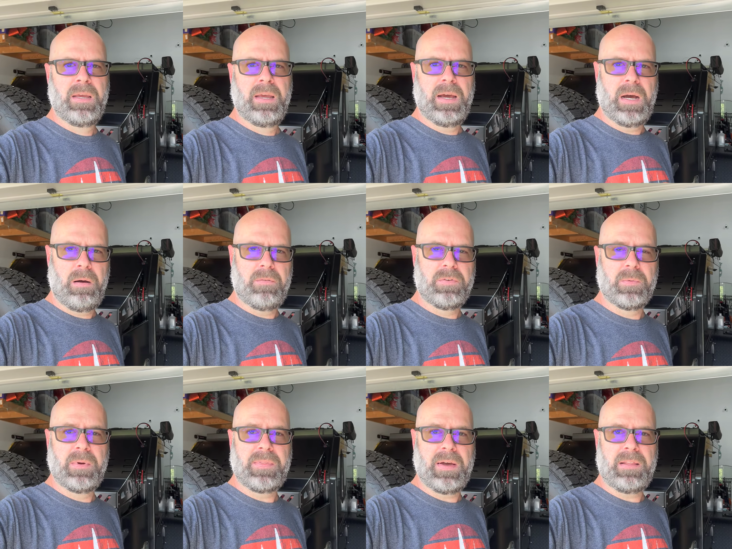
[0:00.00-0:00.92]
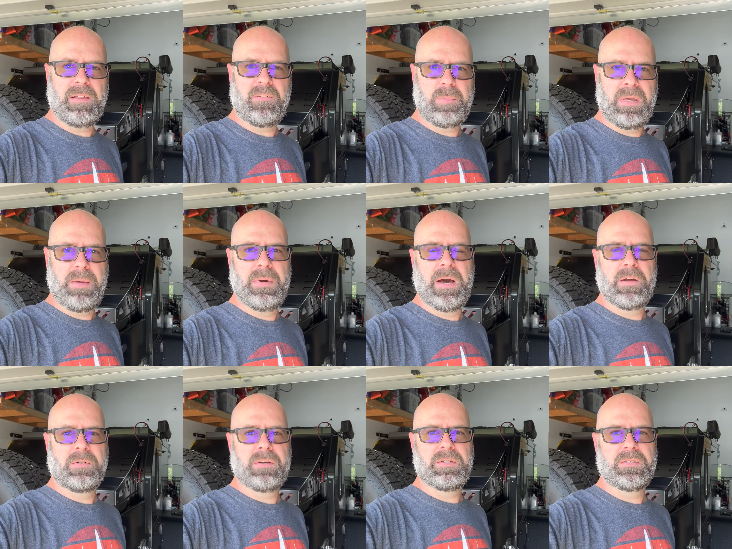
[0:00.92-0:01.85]
However, with LFP
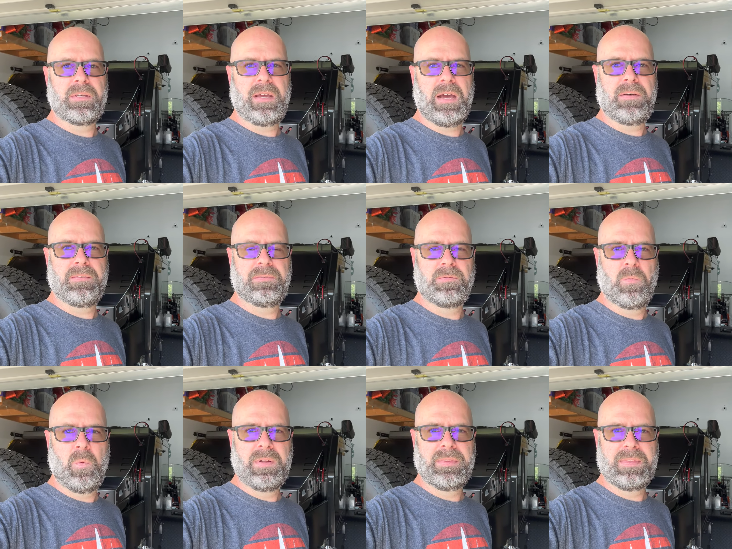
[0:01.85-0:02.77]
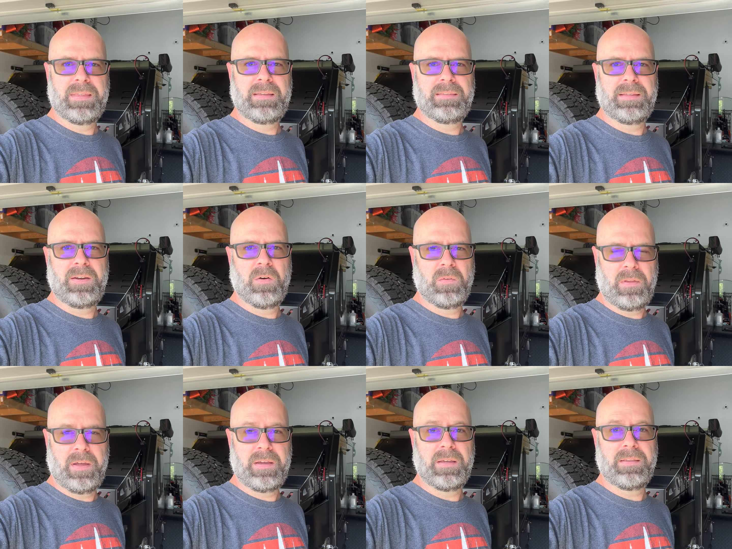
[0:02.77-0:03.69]
batteries, they have one thing they don't
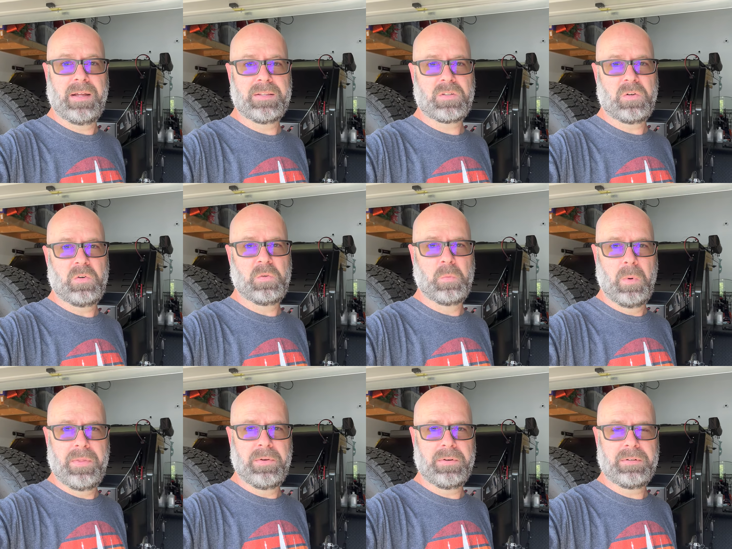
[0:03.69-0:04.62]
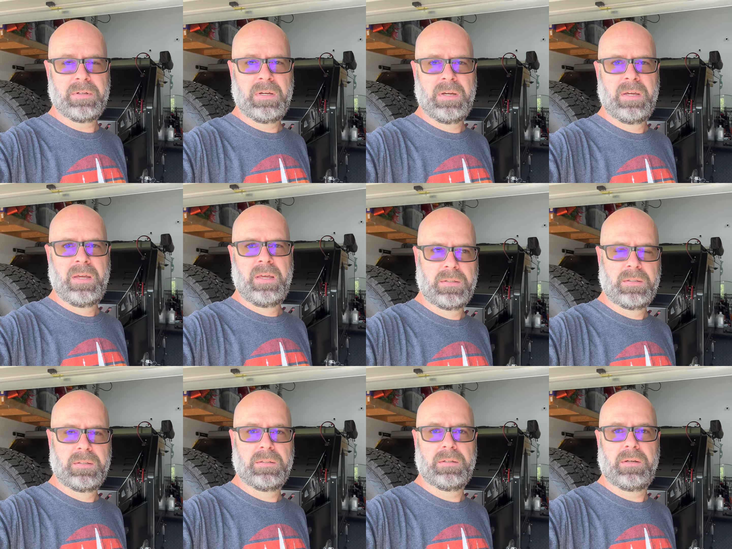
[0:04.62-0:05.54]
like, and that's cold weather.
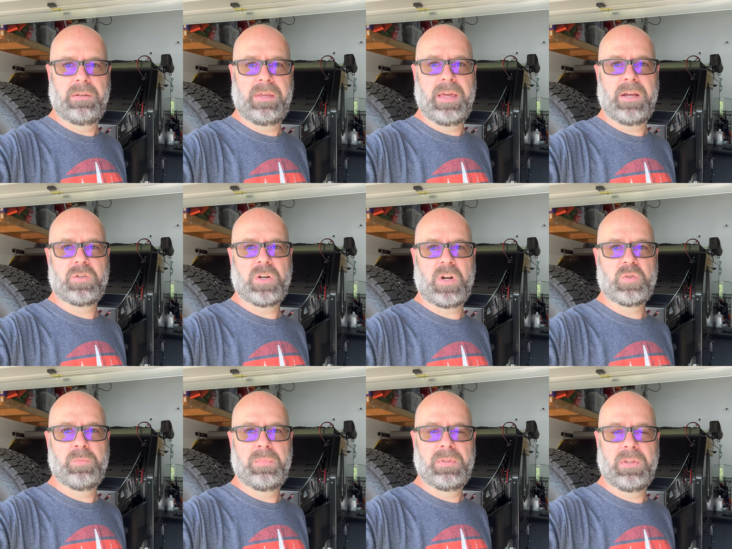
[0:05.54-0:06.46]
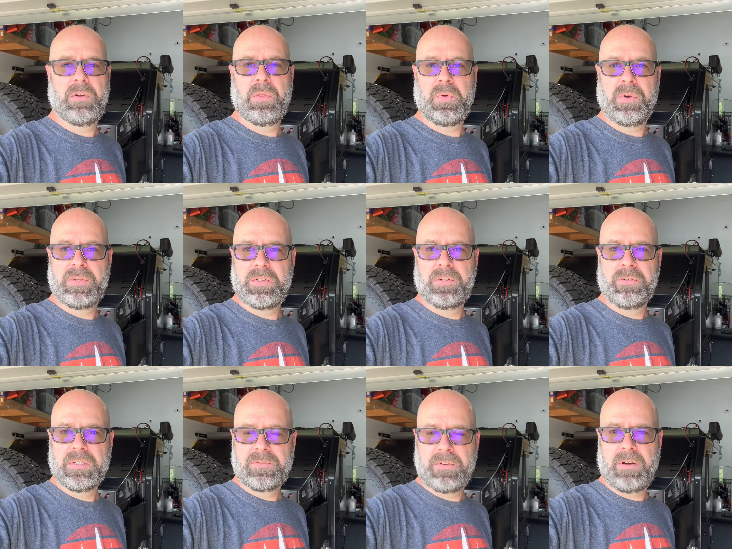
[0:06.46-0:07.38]
You can't charge them below 32
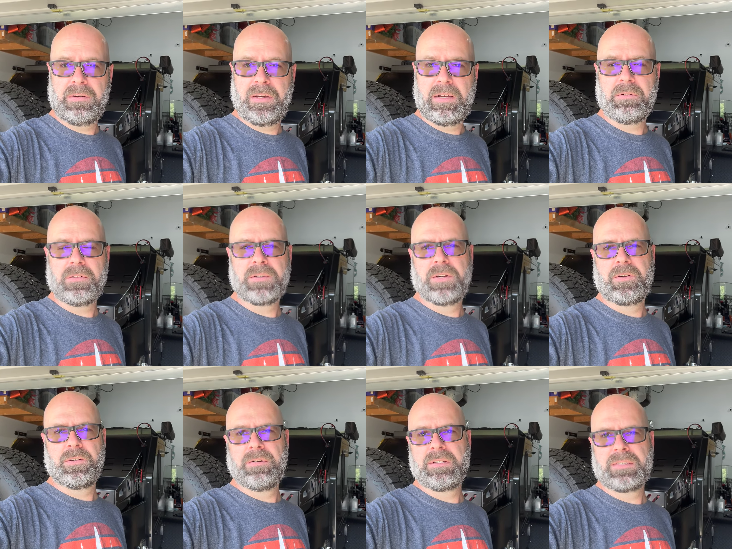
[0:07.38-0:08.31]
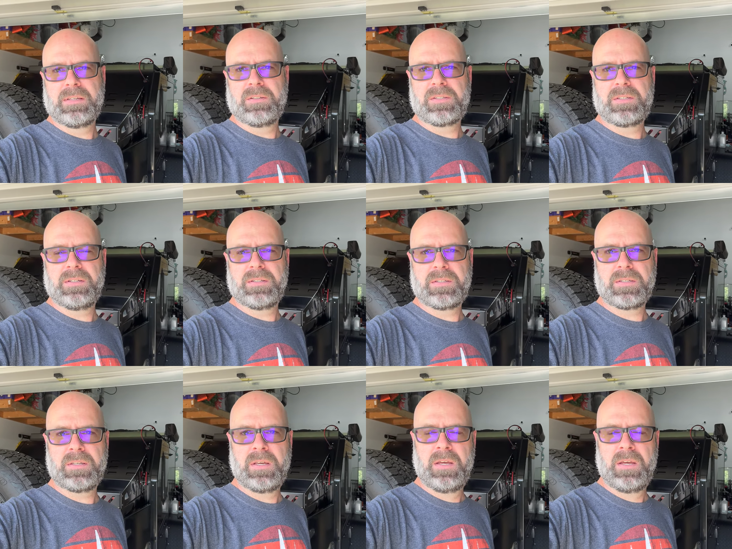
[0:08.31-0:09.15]
degrees Fahrenheit or 0 degrees Celsius.